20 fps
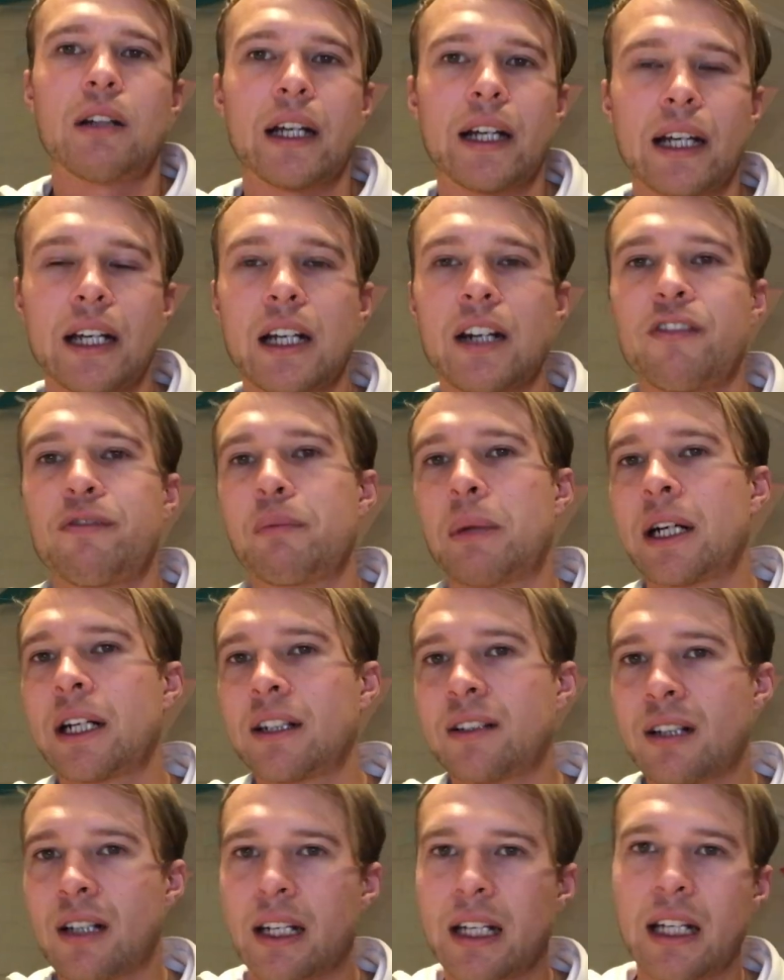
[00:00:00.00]
like enough
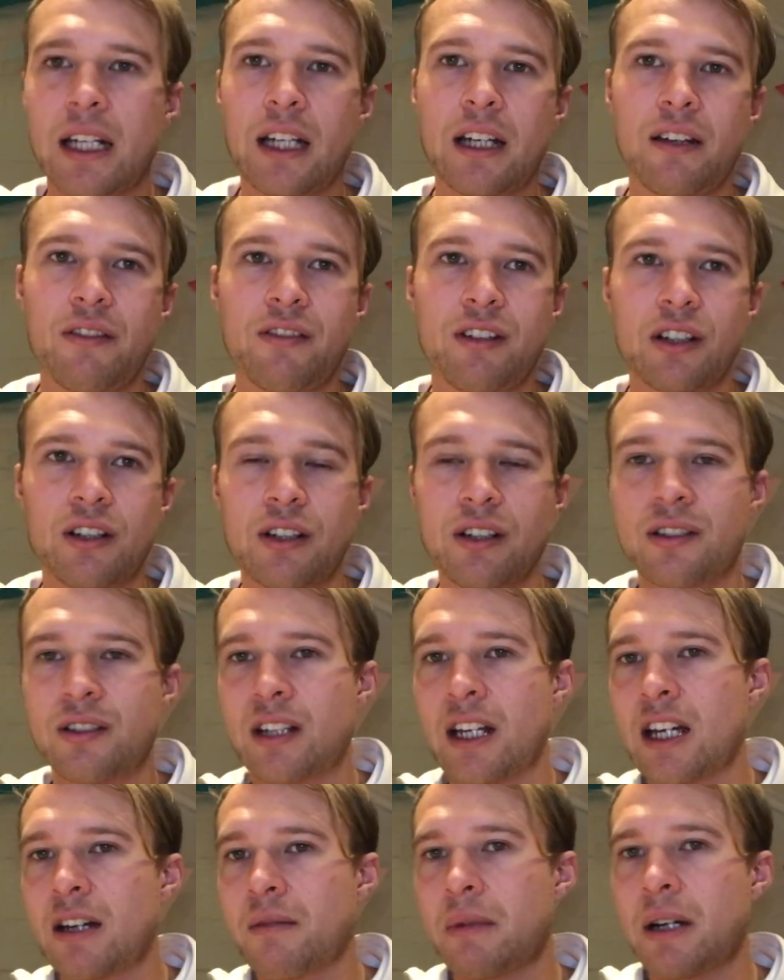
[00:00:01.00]
money to live, and you can
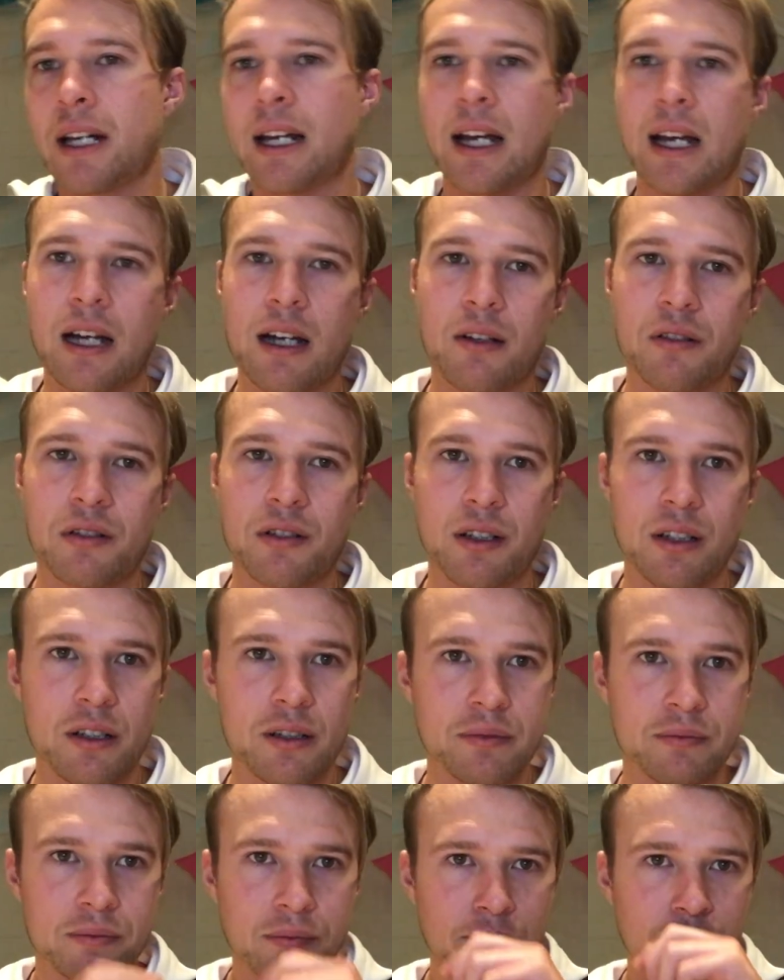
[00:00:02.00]
stay at my house
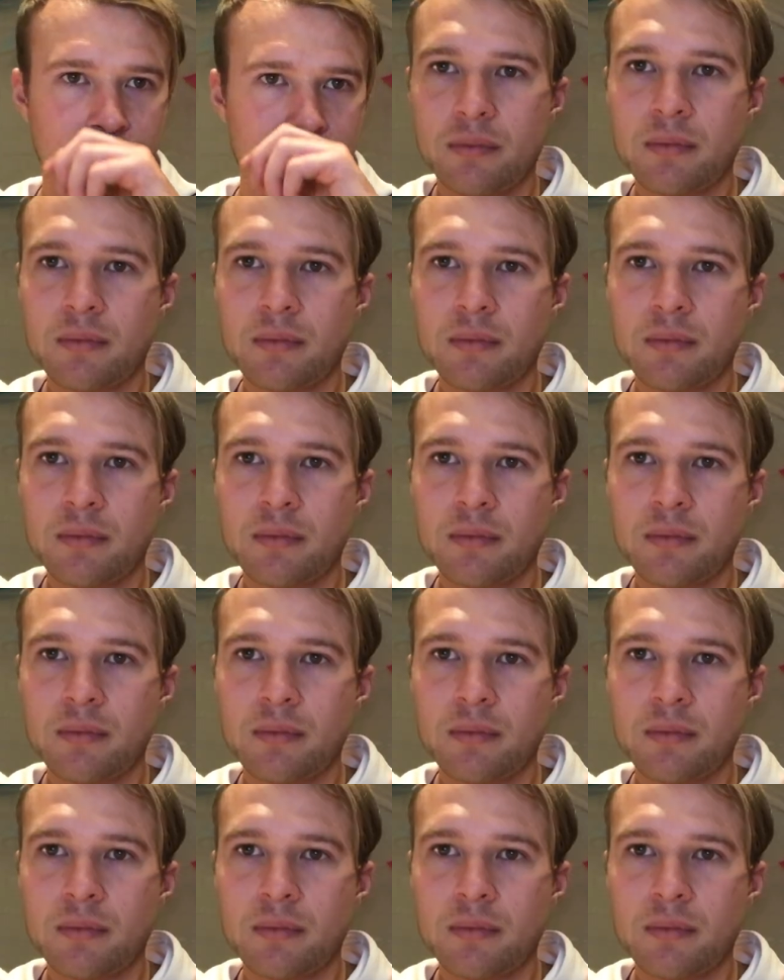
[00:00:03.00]
and